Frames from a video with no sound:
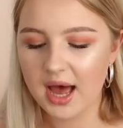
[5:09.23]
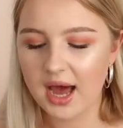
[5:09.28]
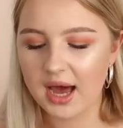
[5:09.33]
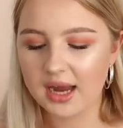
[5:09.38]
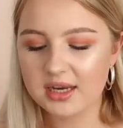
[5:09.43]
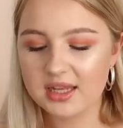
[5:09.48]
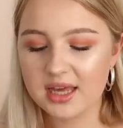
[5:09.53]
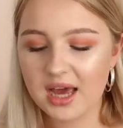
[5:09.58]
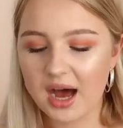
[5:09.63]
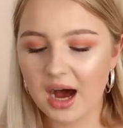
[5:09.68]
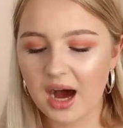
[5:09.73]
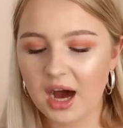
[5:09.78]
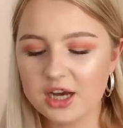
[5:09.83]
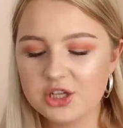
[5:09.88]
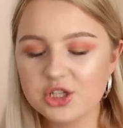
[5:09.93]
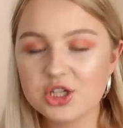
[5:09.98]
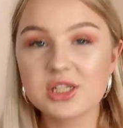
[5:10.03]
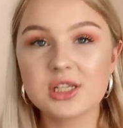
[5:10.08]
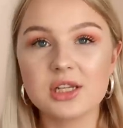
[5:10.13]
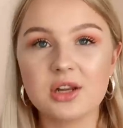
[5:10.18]
And yeah, I
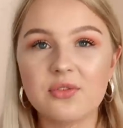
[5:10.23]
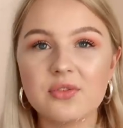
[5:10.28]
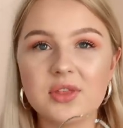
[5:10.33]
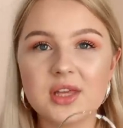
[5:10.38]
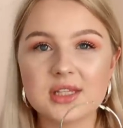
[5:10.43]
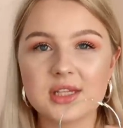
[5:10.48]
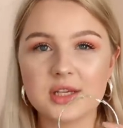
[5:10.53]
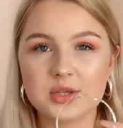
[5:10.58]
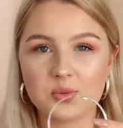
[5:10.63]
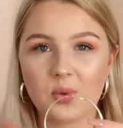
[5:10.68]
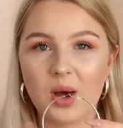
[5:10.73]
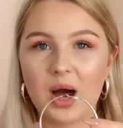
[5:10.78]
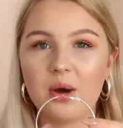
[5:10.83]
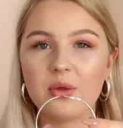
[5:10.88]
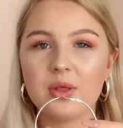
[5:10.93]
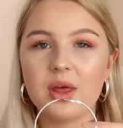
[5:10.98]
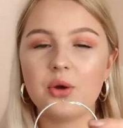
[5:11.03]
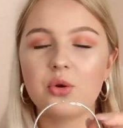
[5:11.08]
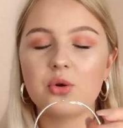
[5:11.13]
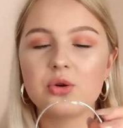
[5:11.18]
just love these as well.
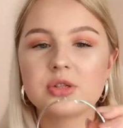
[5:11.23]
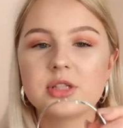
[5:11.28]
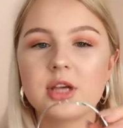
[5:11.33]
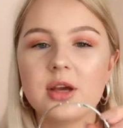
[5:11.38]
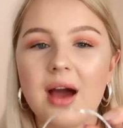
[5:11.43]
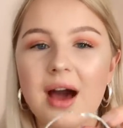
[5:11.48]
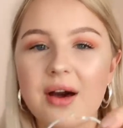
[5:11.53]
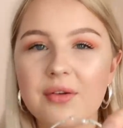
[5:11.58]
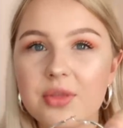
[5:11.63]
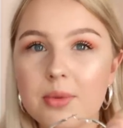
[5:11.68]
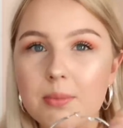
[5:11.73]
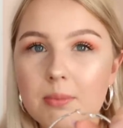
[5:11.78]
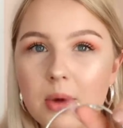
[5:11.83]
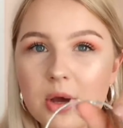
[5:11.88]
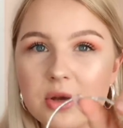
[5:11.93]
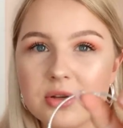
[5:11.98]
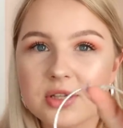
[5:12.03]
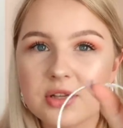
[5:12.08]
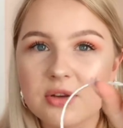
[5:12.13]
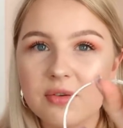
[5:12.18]
They also have the
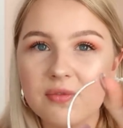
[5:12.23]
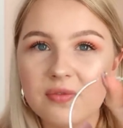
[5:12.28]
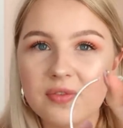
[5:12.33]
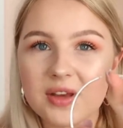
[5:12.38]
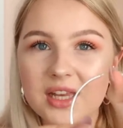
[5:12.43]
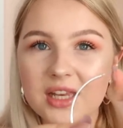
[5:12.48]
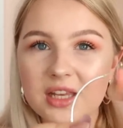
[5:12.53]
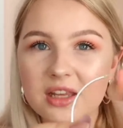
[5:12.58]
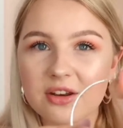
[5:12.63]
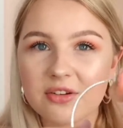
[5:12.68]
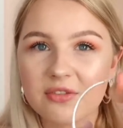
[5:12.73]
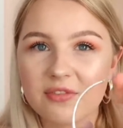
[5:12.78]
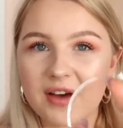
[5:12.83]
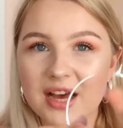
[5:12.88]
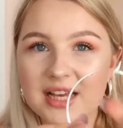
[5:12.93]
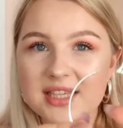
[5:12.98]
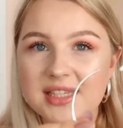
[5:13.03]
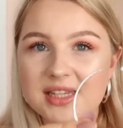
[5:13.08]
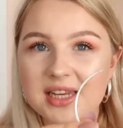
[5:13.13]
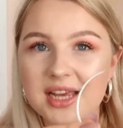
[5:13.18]
most convenient
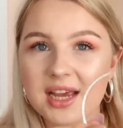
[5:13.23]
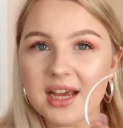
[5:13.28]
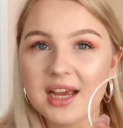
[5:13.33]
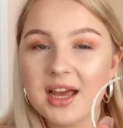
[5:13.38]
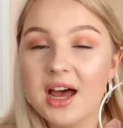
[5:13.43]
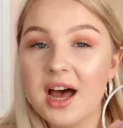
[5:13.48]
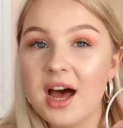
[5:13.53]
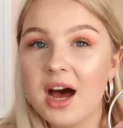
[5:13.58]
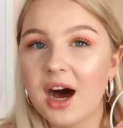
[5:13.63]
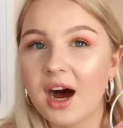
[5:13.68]
fastening.